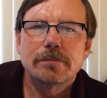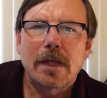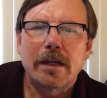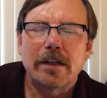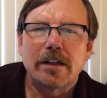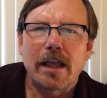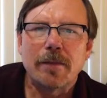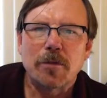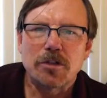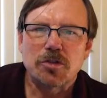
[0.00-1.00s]
And then
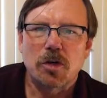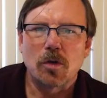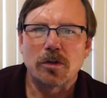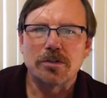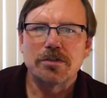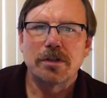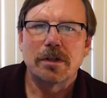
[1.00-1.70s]
game controllers.